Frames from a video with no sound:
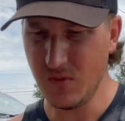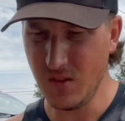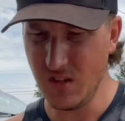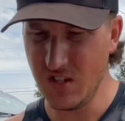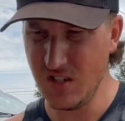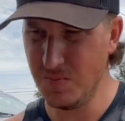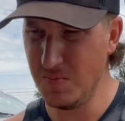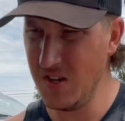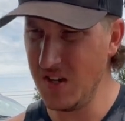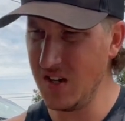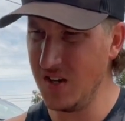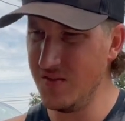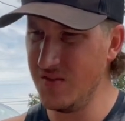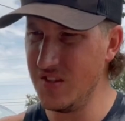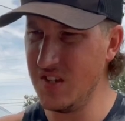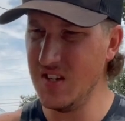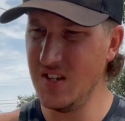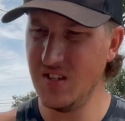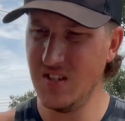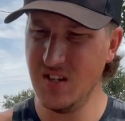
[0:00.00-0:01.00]
speaking of
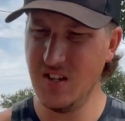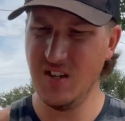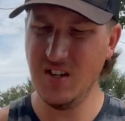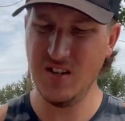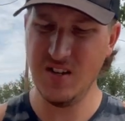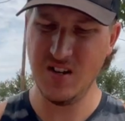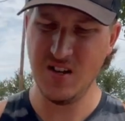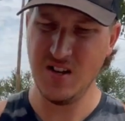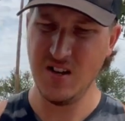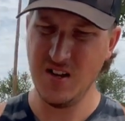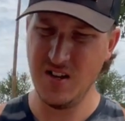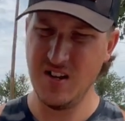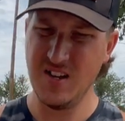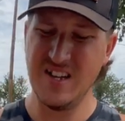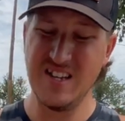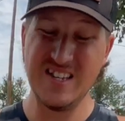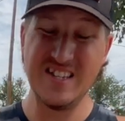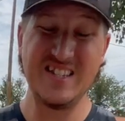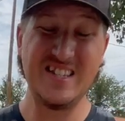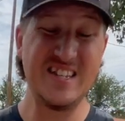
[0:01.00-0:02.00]
seasoning,
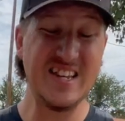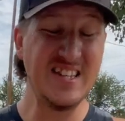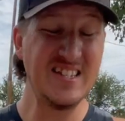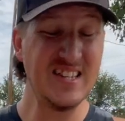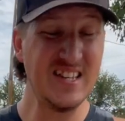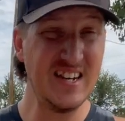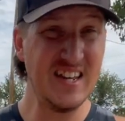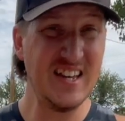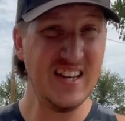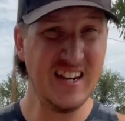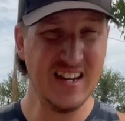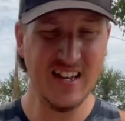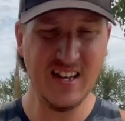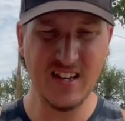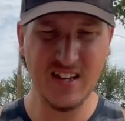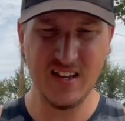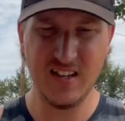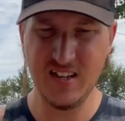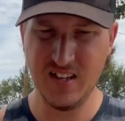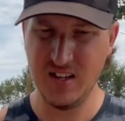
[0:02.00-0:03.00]

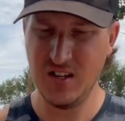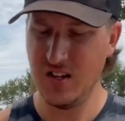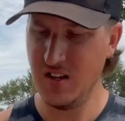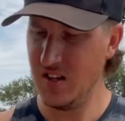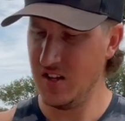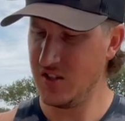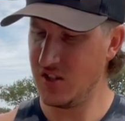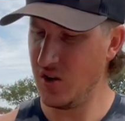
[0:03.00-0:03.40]
let's